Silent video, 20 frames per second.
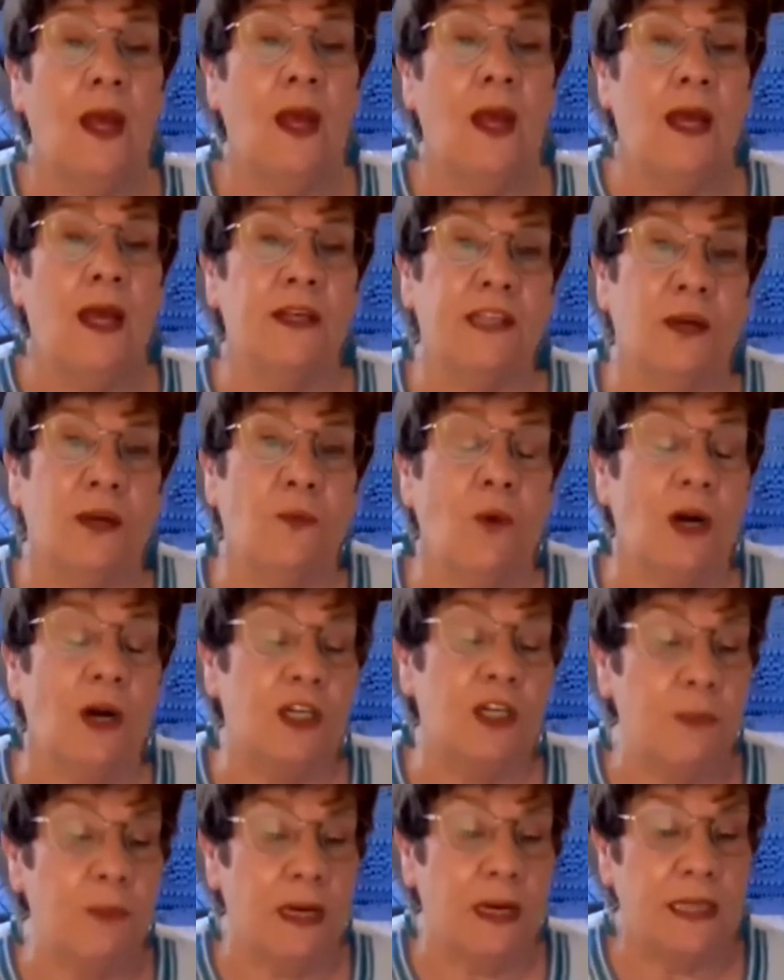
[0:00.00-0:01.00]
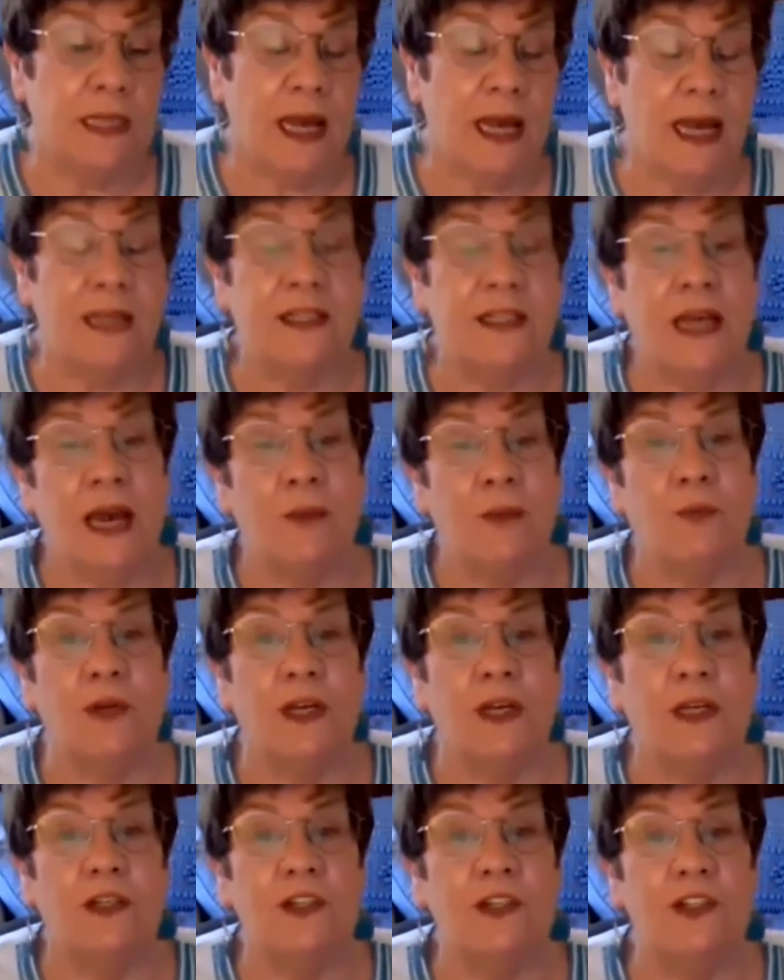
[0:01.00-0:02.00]
As I watched my dad's
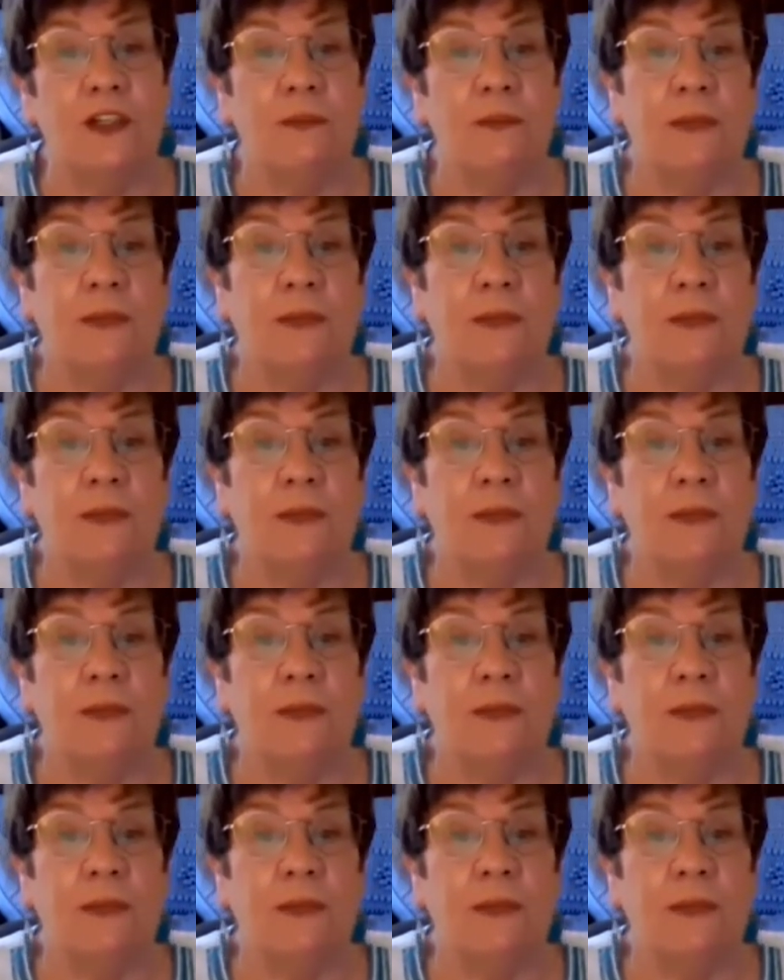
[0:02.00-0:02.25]
apprehension